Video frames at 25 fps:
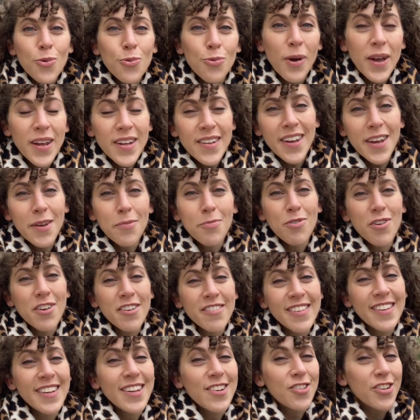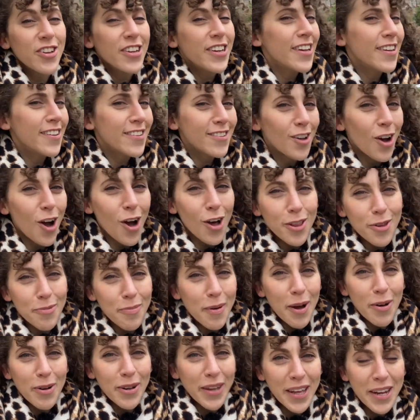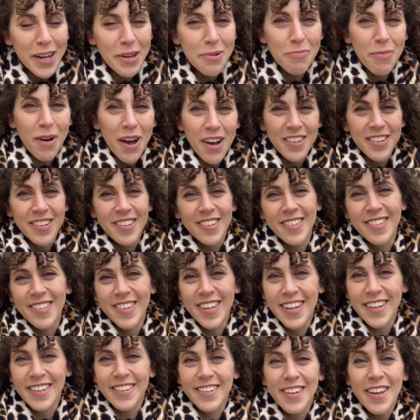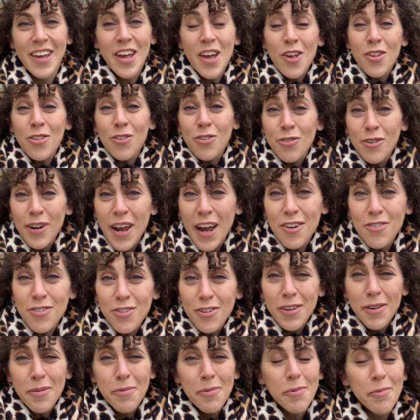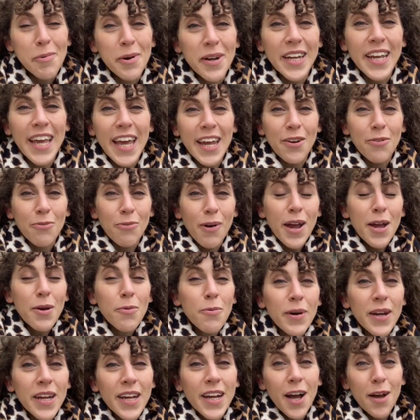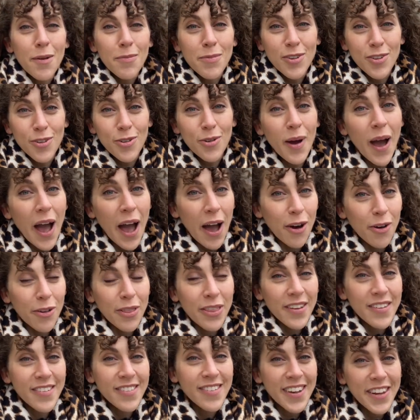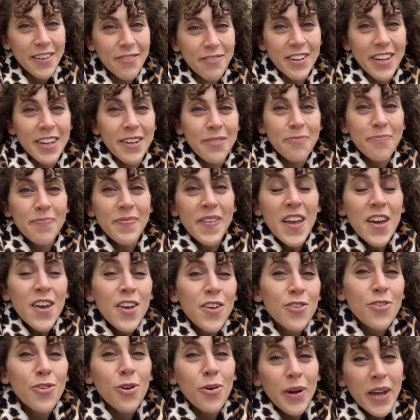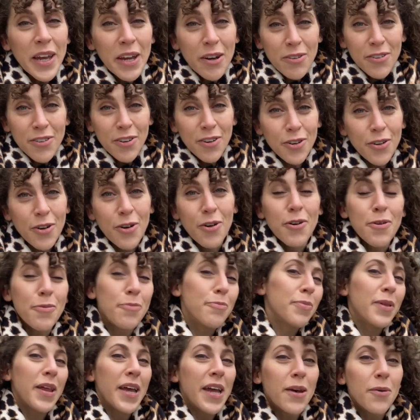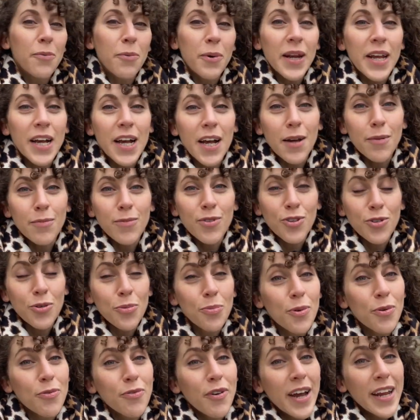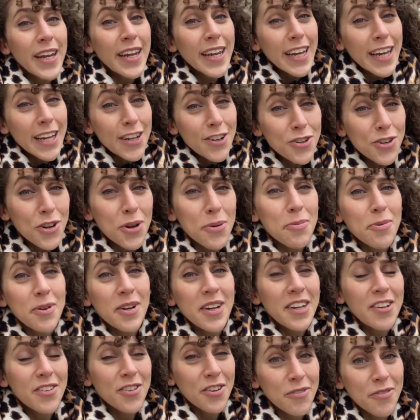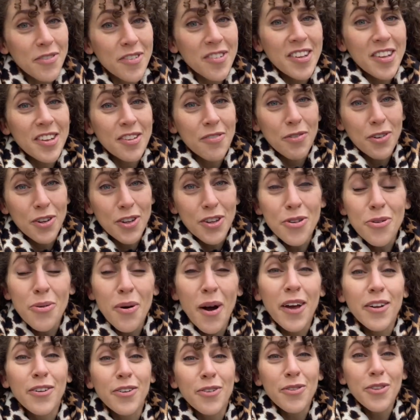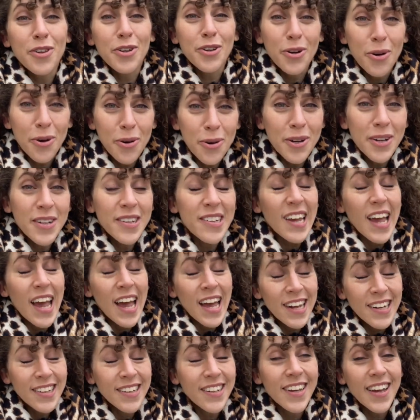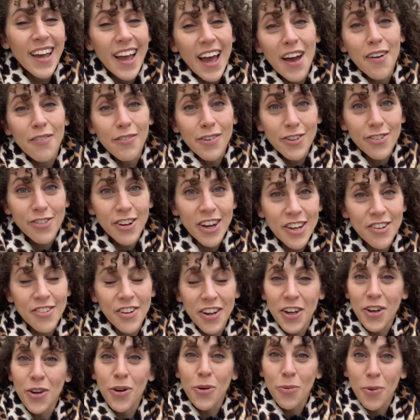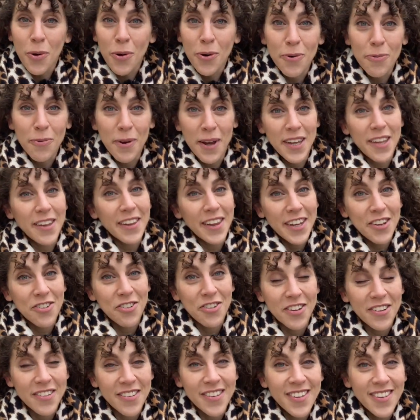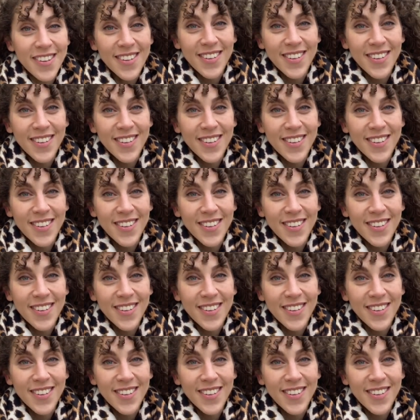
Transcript: Red tape translation is all about getting boxes ticked. So naturally, we want to get it right when it comes to health and safety. So here's our current plan when it comes to providing interpreting services for you under the current and ever-changing corona regulations.